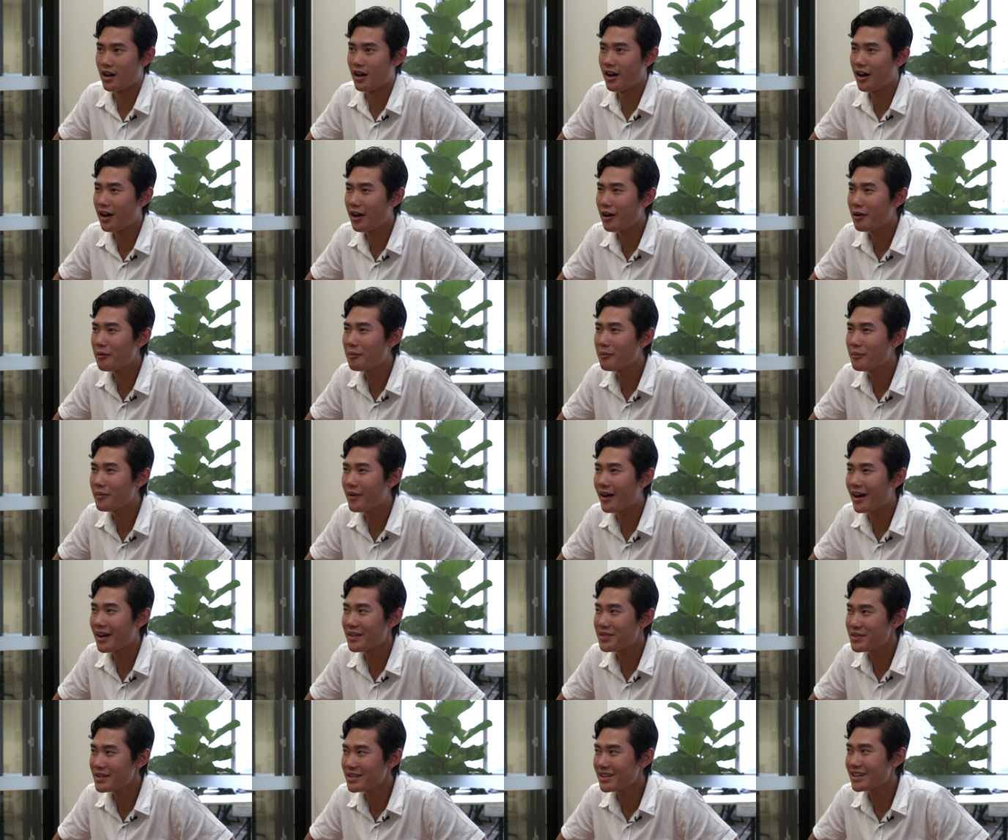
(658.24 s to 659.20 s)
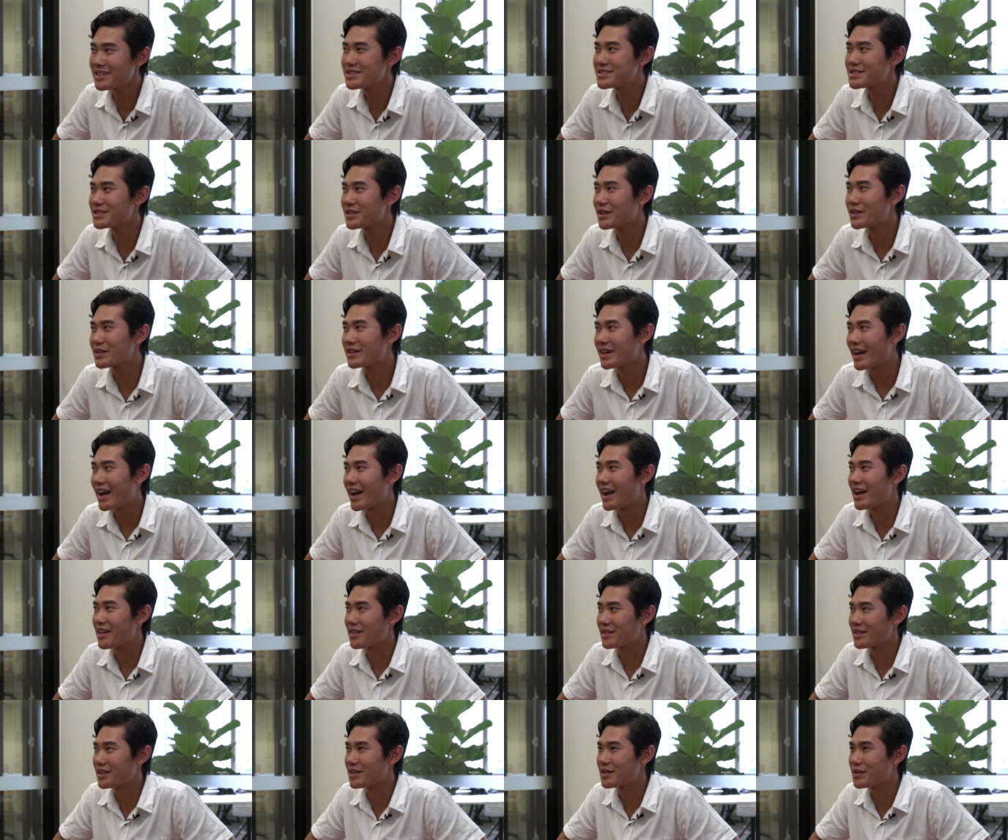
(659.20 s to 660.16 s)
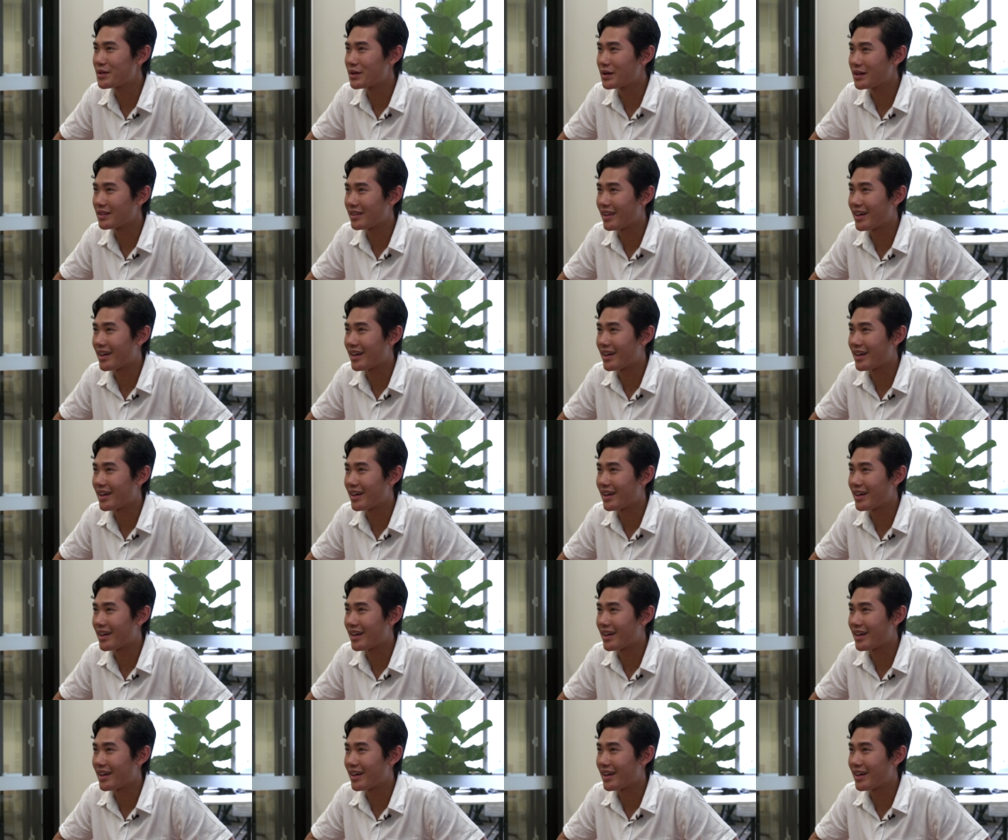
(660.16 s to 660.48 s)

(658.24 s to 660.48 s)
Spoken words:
I think I did okay. I think I got